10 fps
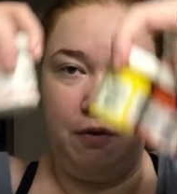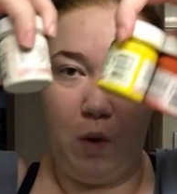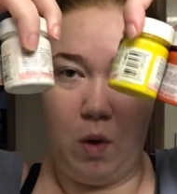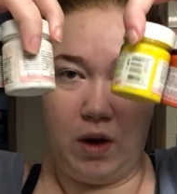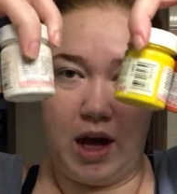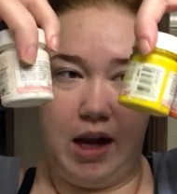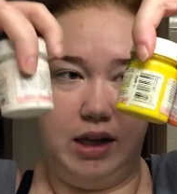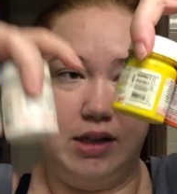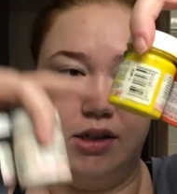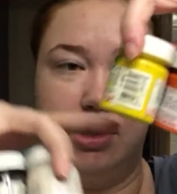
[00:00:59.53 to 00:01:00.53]
4
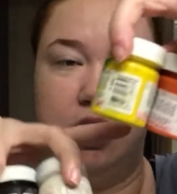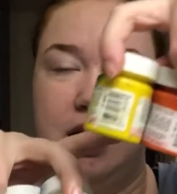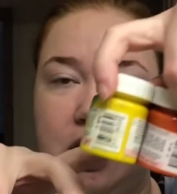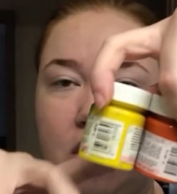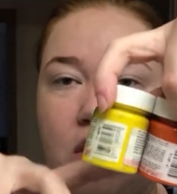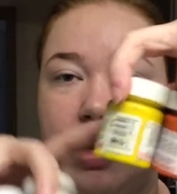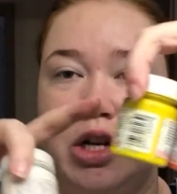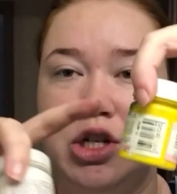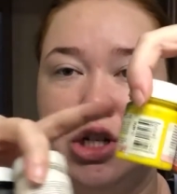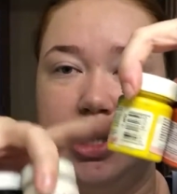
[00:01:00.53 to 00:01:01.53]
colors. So you need
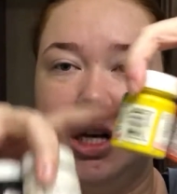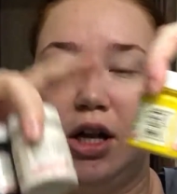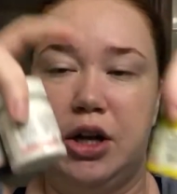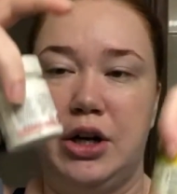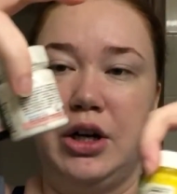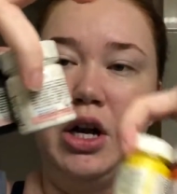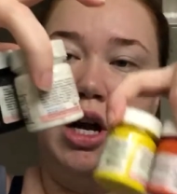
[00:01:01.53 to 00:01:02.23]
orange, yellow,